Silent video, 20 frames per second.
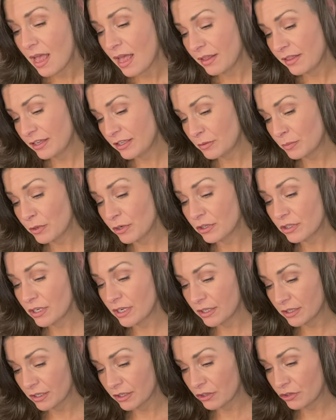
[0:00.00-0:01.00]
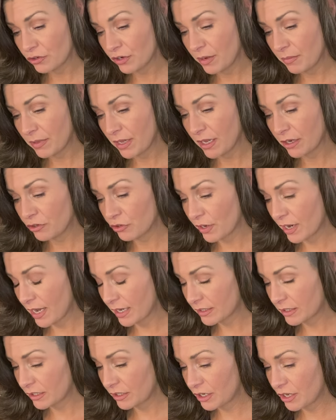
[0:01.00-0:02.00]
This person is extremely
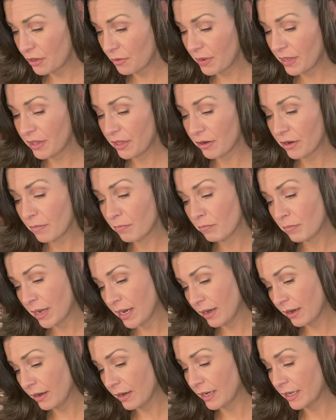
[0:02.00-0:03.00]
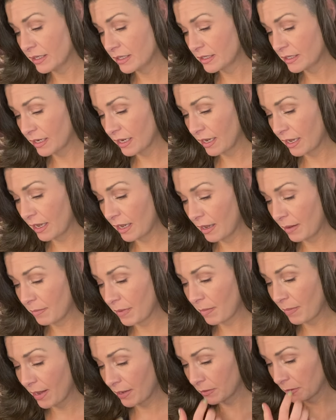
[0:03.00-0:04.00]
attracted to you and they're embarrassed
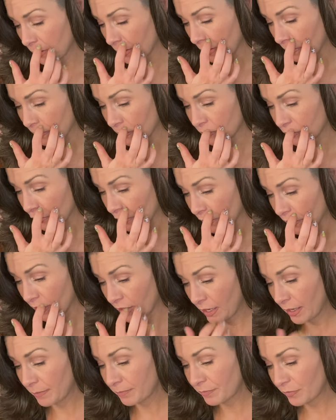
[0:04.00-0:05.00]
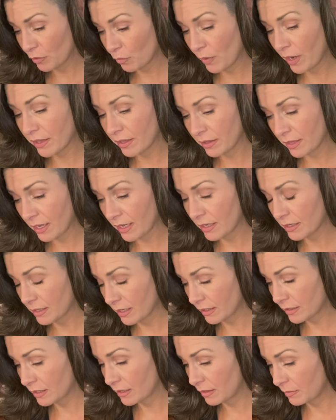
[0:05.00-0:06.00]
about their immaturity, the way that they
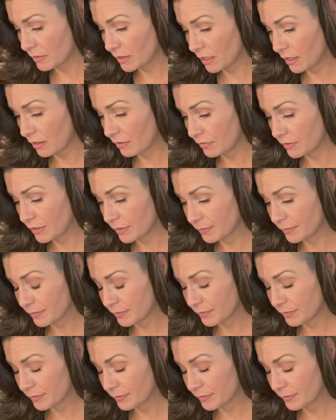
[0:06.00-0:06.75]
conducted themselves.